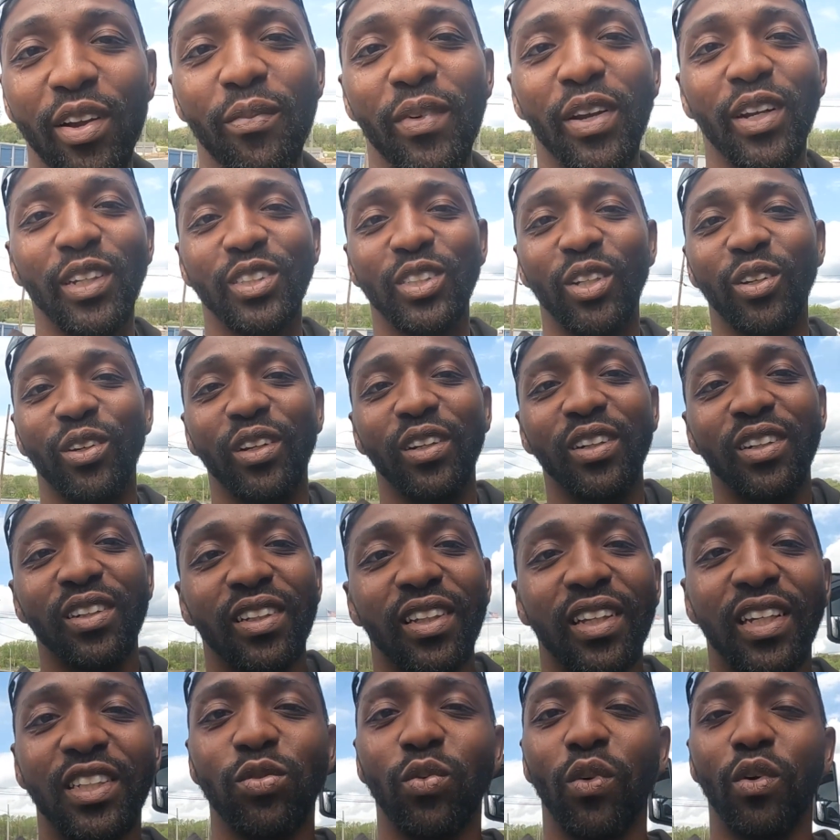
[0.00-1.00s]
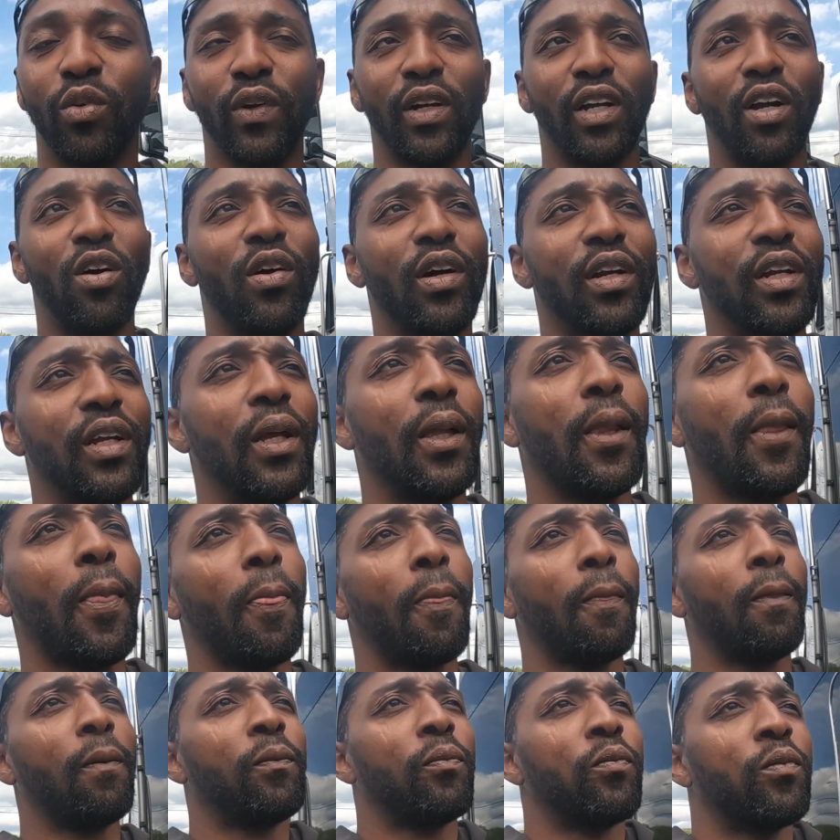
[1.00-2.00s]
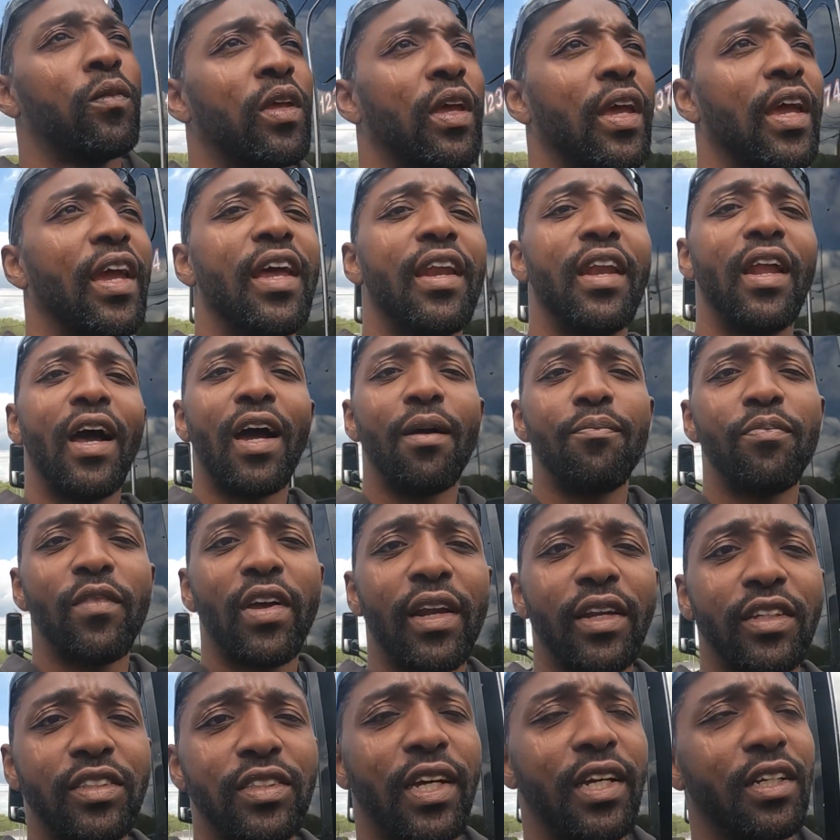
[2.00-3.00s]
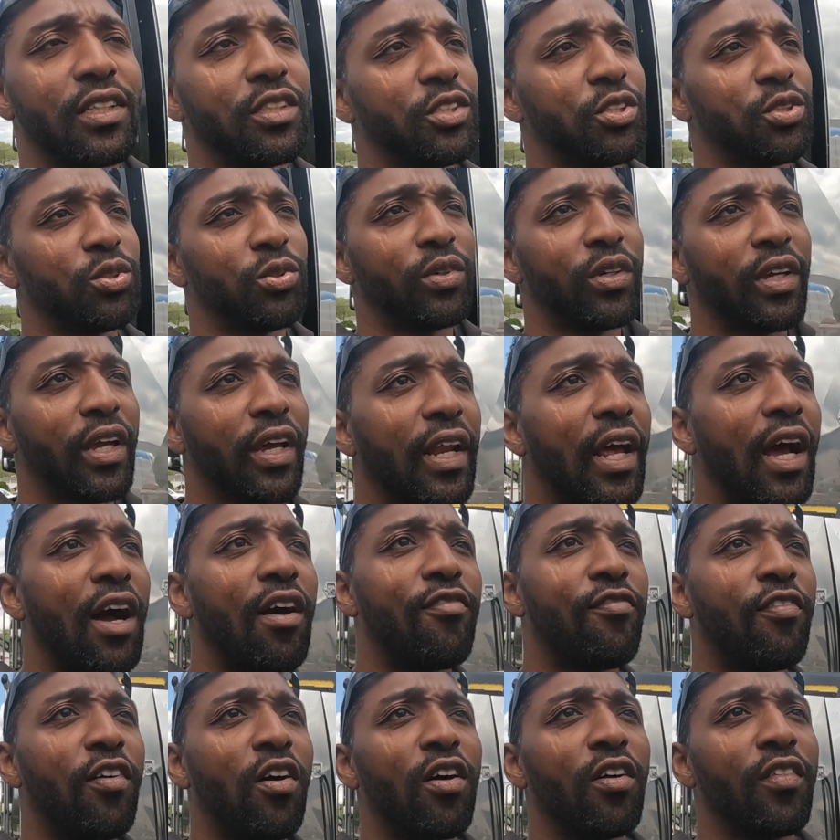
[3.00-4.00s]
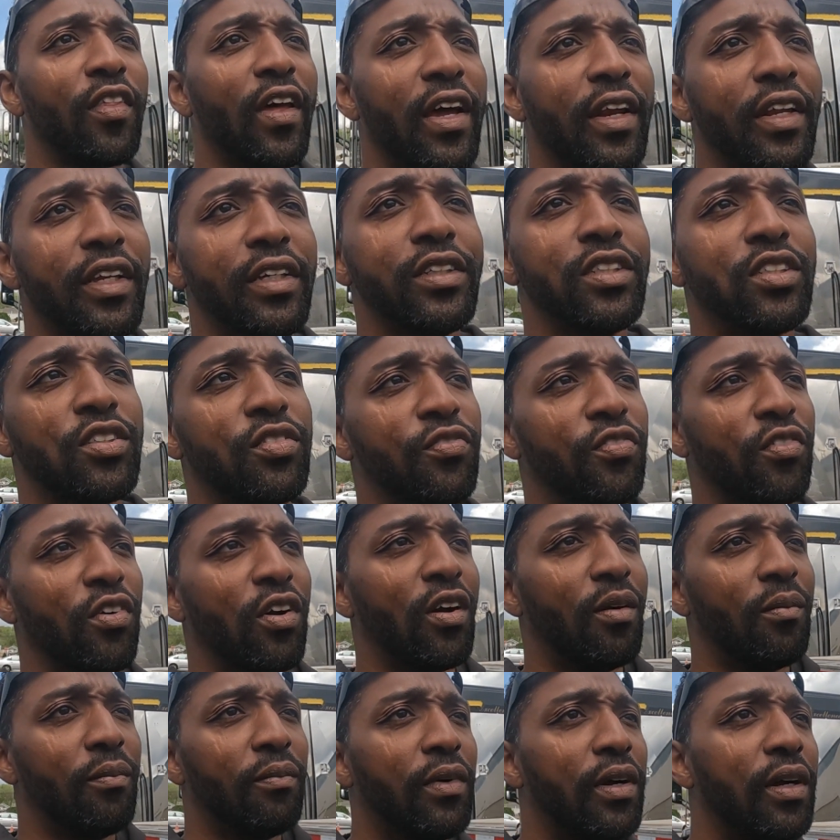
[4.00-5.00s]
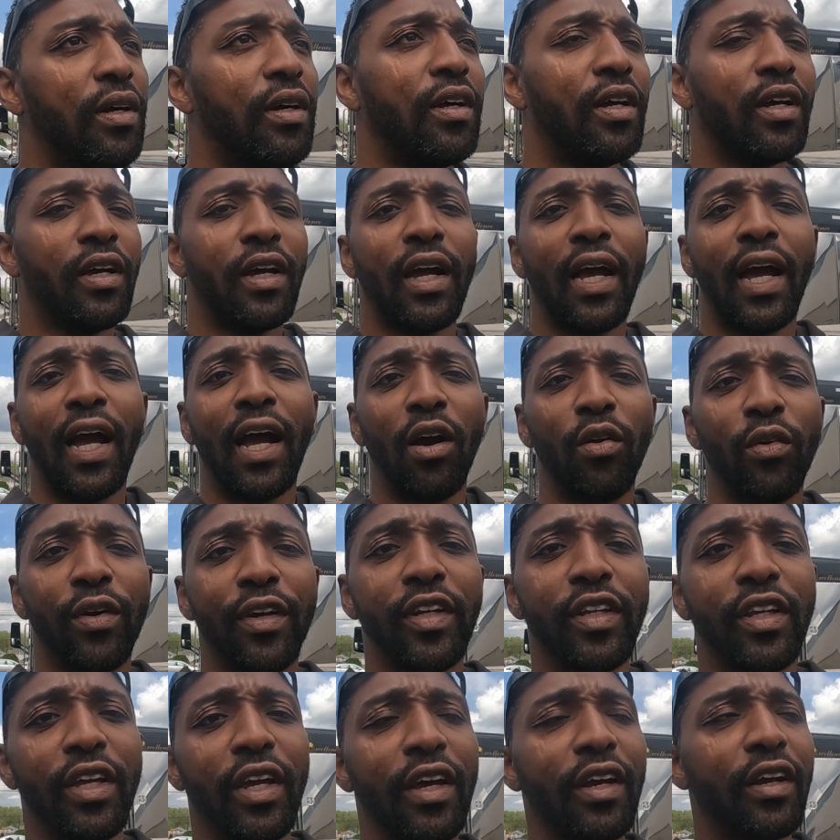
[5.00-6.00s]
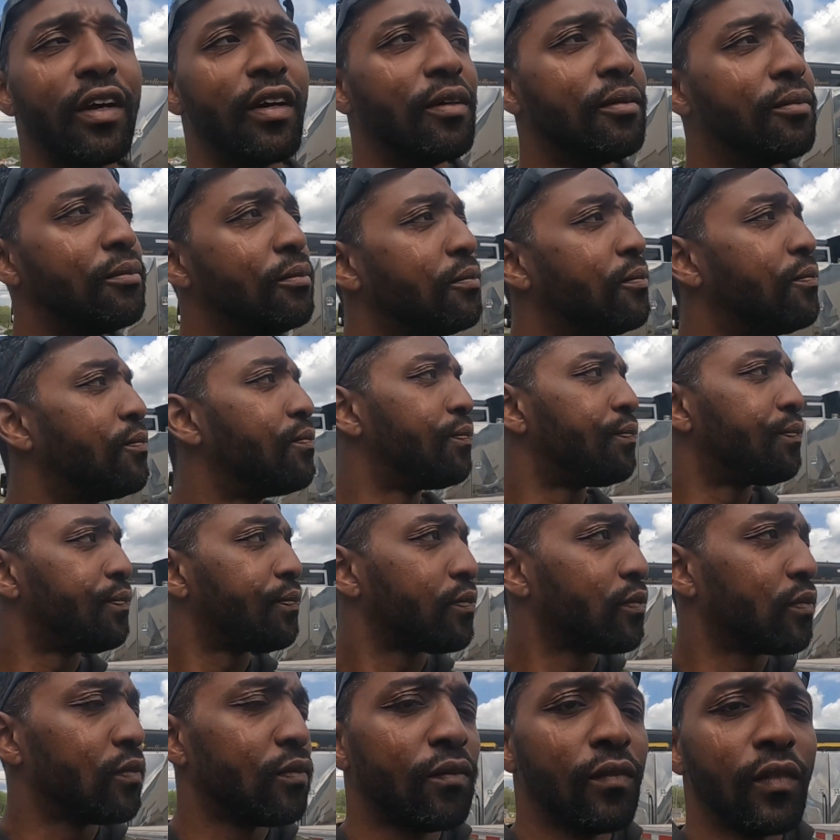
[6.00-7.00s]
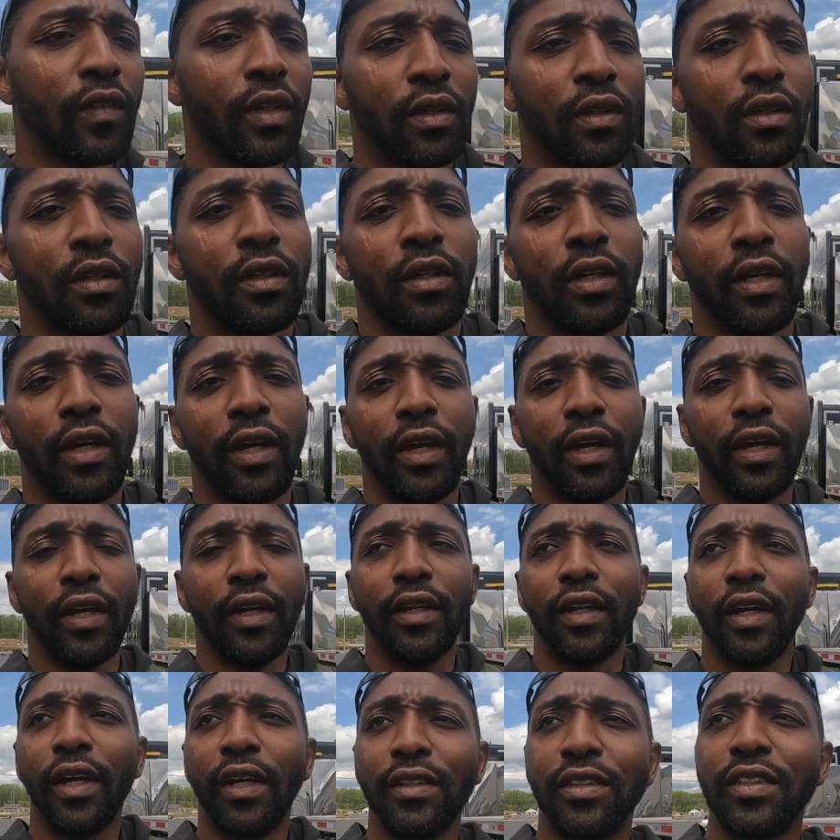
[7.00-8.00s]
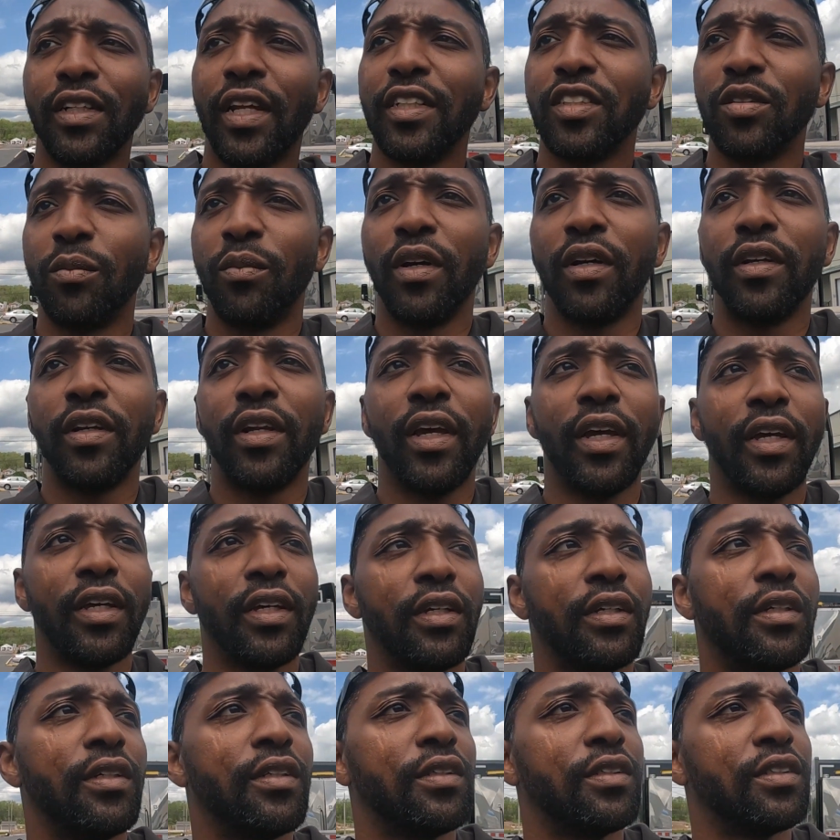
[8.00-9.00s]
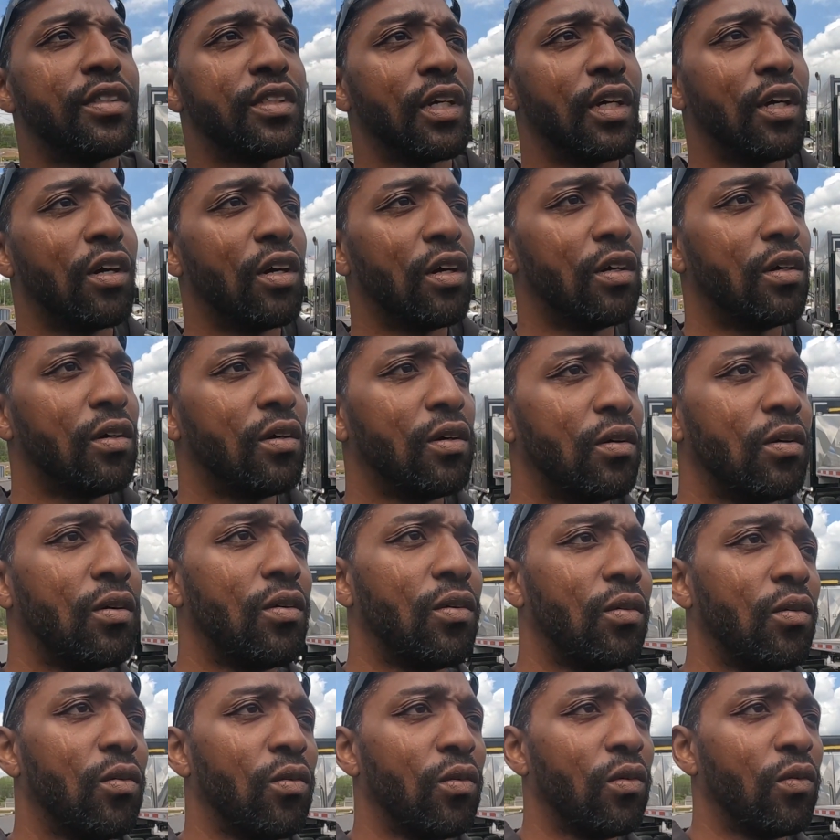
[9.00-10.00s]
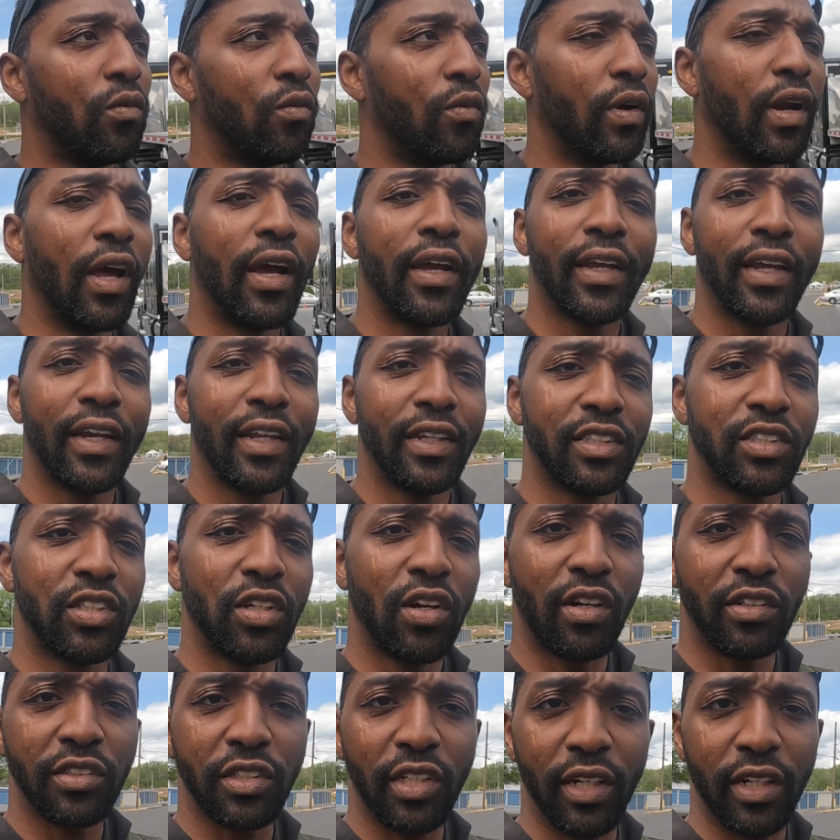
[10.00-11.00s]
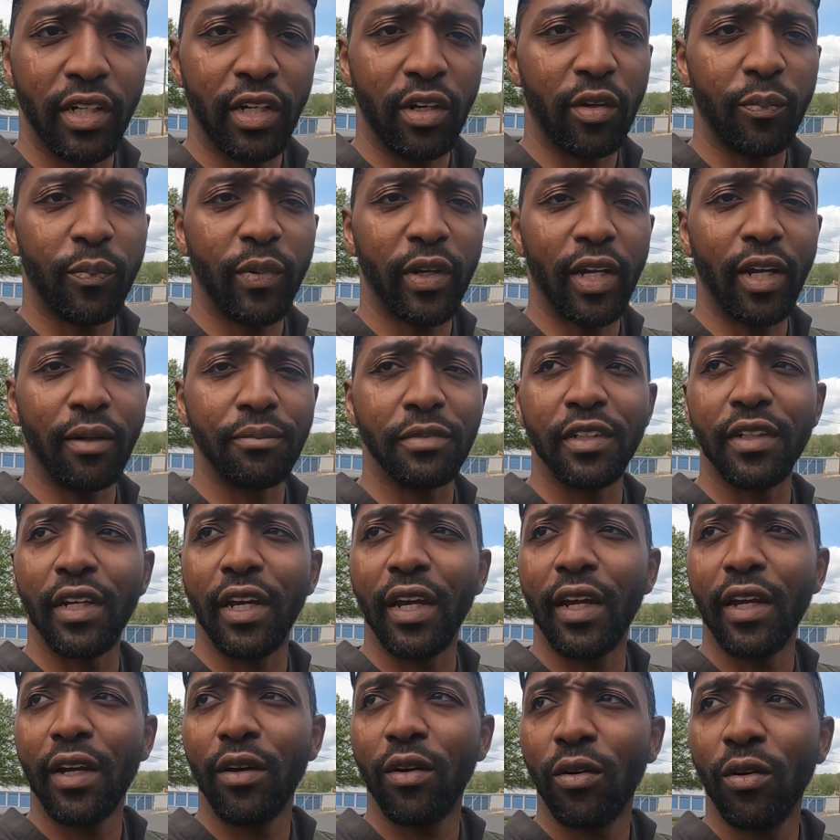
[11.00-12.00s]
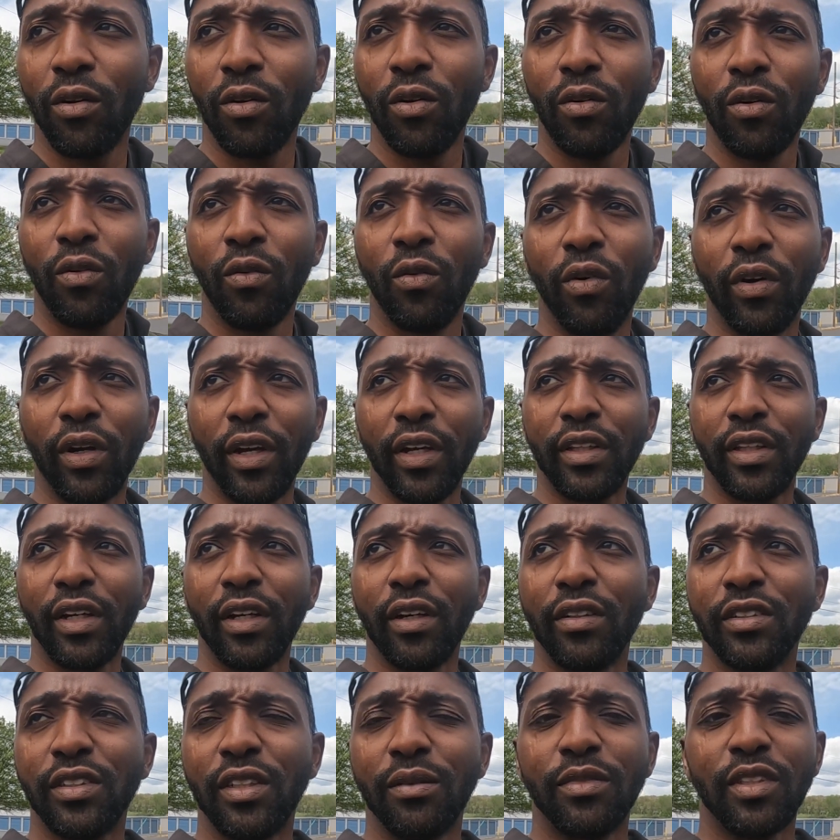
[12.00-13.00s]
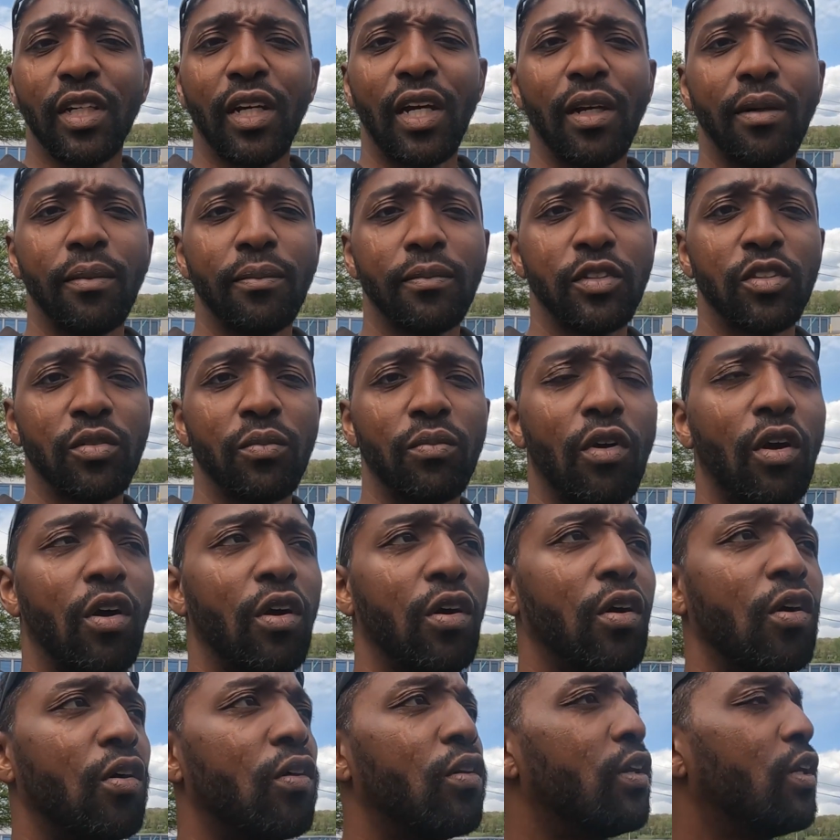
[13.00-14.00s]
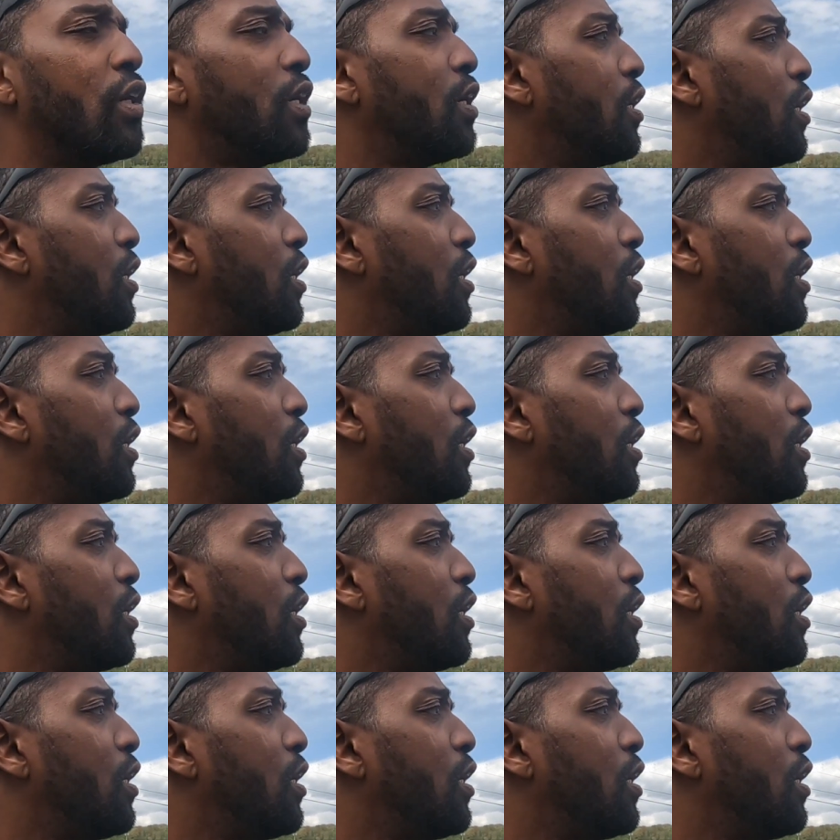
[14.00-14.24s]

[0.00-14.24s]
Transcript: Minnesota, that's where we're going. And I'm not exactly sure yet how far that is from Howe, Indiana. And today's a Monday, so we're not getting to our secondary pickup today. We'll get there sometime tomorrow